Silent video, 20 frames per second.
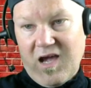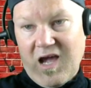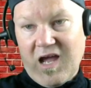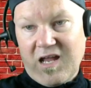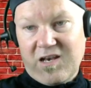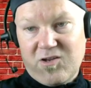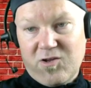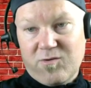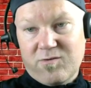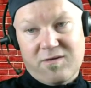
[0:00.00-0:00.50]

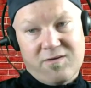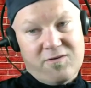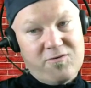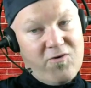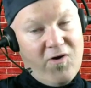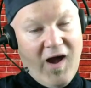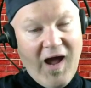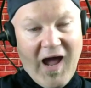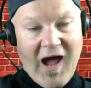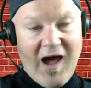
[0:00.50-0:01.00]
And
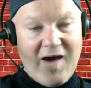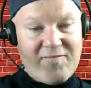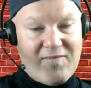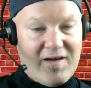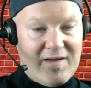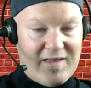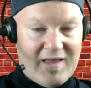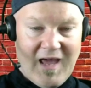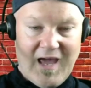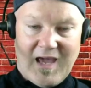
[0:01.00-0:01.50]
you have,
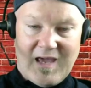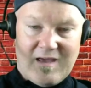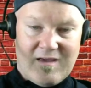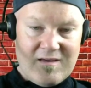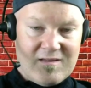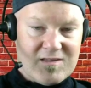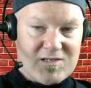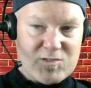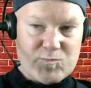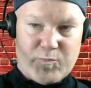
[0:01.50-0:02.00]

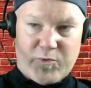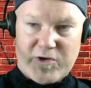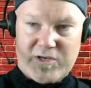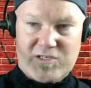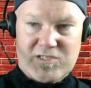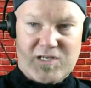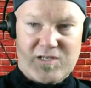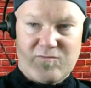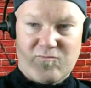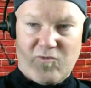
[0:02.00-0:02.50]
hey, this
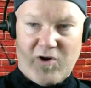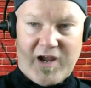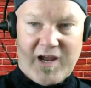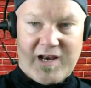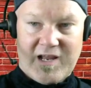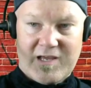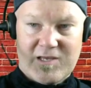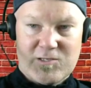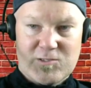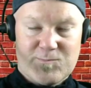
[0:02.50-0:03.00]
brings in
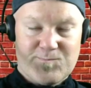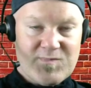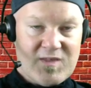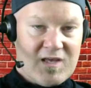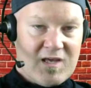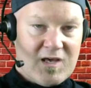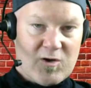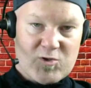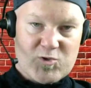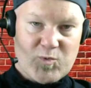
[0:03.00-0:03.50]
ratings.
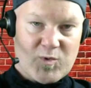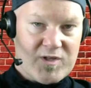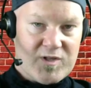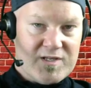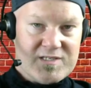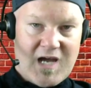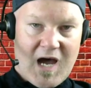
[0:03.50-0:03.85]
It was one of the